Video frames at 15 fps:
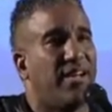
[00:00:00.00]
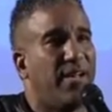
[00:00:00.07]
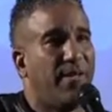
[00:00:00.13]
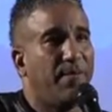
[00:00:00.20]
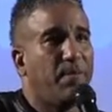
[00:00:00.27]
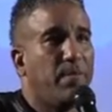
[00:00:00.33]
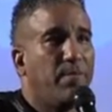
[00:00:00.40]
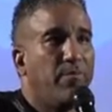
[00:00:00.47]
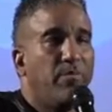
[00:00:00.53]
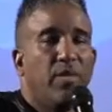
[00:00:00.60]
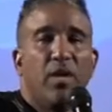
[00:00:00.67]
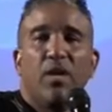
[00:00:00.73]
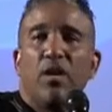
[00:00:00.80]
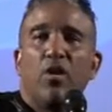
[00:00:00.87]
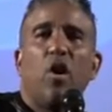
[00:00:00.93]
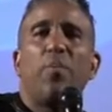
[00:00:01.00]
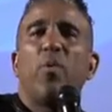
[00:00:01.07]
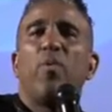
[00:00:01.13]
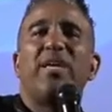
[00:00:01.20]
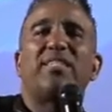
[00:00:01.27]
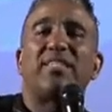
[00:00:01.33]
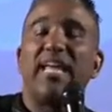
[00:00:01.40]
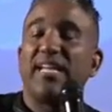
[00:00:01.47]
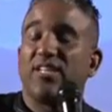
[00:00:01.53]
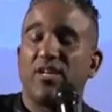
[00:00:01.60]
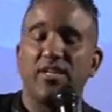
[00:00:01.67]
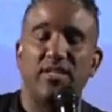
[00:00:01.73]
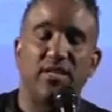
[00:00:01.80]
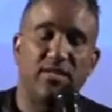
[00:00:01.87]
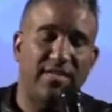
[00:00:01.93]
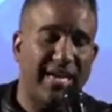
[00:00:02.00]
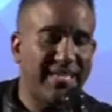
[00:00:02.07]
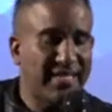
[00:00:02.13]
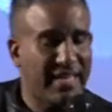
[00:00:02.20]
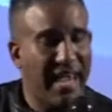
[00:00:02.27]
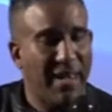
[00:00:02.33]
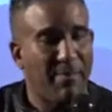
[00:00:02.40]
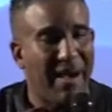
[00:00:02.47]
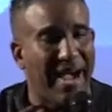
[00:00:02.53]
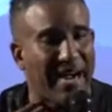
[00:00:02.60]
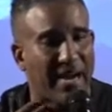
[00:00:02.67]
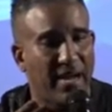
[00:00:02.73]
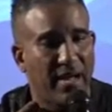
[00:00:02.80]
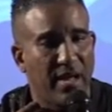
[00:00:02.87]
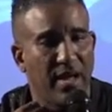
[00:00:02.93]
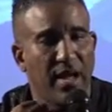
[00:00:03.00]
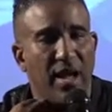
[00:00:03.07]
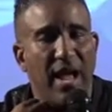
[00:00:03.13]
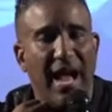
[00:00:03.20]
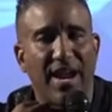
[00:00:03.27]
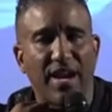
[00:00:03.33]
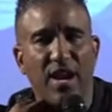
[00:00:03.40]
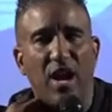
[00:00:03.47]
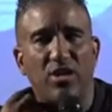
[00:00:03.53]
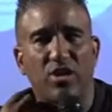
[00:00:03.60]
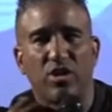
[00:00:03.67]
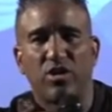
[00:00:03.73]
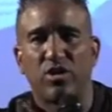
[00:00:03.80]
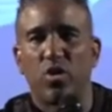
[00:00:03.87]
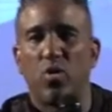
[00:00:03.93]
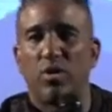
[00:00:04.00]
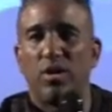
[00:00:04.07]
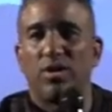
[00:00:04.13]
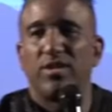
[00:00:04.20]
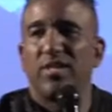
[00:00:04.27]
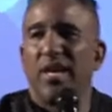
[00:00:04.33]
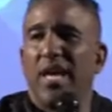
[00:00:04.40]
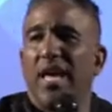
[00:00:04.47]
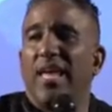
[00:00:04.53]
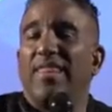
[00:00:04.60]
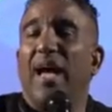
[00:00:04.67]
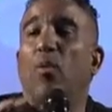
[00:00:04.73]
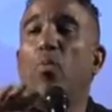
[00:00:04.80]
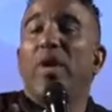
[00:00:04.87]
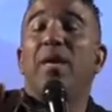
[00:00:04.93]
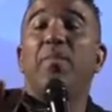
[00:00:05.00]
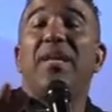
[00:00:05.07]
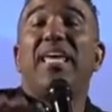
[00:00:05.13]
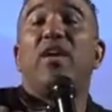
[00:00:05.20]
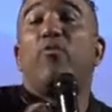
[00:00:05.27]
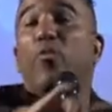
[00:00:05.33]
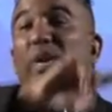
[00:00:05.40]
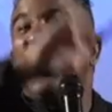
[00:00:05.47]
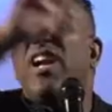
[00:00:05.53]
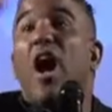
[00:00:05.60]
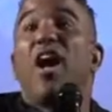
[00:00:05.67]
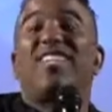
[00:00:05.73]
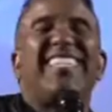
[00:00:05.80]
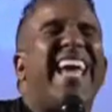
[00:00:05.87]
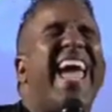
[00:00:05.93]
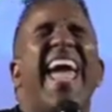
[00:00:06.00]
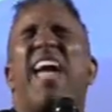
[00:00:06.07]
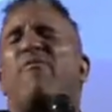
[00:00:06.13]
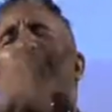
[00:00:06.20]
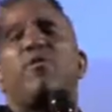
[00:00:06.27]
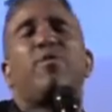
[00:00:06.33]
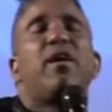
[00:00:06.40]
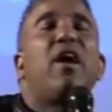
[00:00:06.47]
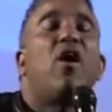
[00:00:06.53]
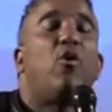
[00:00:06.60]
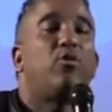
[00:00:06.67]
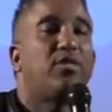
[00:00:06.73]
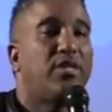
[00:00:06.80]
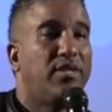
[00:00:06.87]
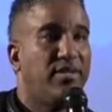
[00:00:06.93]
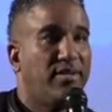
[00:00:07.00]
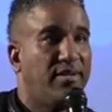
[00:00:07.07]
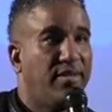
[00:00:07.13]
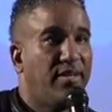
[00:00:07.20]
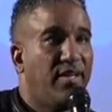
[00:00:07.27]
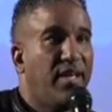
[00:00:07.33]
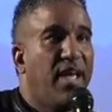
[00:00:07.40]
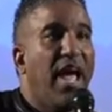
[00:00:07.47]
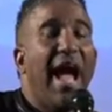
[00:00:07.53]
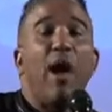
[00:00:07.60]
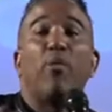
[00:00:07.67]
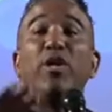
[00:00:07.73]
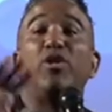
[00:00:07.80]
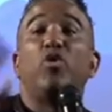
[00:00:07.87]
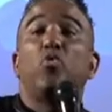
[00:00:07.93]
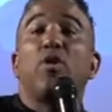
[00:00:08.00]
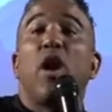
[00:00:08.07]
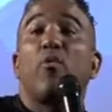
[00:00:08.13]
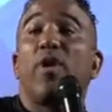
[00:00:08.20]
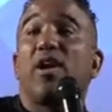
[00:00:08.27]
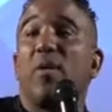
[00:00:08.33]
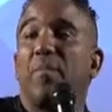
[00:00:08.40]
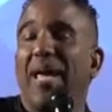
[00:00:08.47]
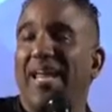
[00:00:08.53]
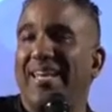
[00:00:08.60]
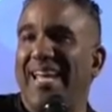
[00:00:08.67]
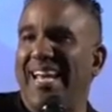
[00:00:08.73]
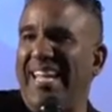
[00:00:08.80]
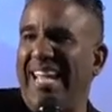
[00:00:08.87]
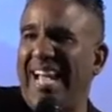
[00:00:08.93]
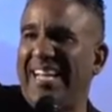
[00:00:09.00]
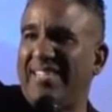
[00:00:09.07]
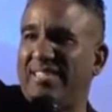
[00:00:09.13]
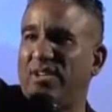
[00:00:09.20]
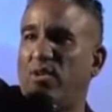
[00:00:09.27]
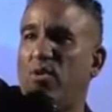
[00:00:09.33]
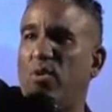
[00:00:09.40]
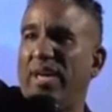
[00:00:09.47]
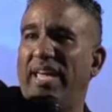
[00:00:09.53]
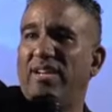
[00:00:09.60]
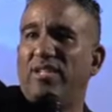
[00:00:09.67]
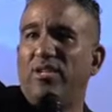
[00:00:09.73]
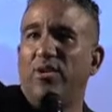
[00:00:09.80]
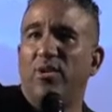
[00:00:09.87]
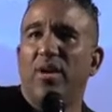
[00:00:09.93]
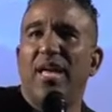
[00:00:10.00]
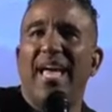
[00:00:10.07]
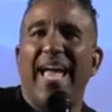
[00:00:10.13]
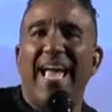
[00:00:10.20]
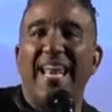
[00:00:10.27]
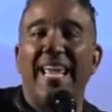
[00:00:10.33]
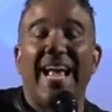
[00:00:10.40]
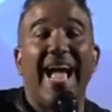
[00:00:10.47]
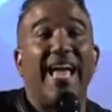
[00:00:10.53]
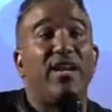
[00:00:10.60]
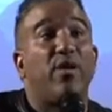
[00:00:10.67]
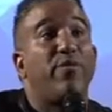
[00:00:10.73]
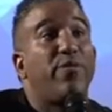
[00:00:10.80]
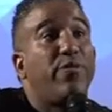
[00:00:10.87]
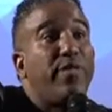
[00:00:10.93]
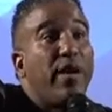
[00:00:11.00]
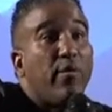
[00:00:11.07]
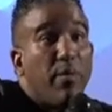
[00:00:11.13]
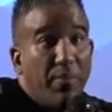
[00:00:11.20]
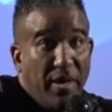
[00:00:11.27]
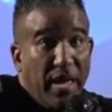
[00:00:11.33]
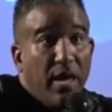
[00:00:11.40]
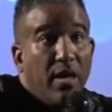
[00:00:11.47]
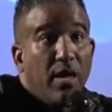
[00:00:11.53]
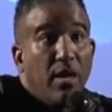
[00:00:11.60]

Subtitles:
A couple weeks later, the test came back. And the doctors told us that we believe we got everything out. And we do not recommend that he has to go into any kind of therapy.